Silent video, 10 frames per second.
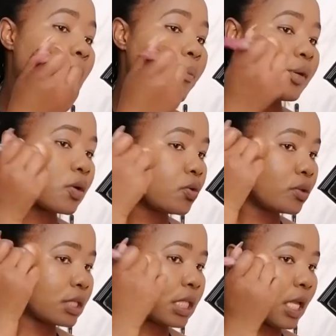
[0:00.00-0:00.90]
up
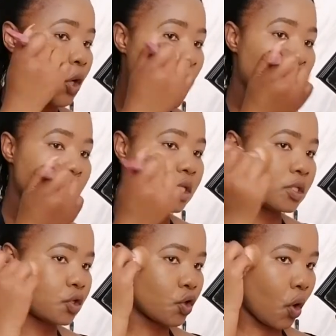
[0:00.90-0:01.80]
because they're not
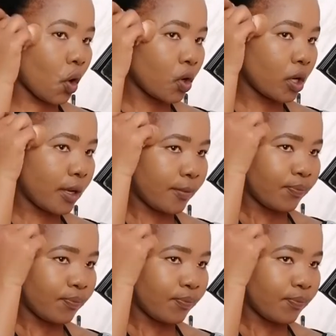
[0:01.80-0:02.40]
as dark.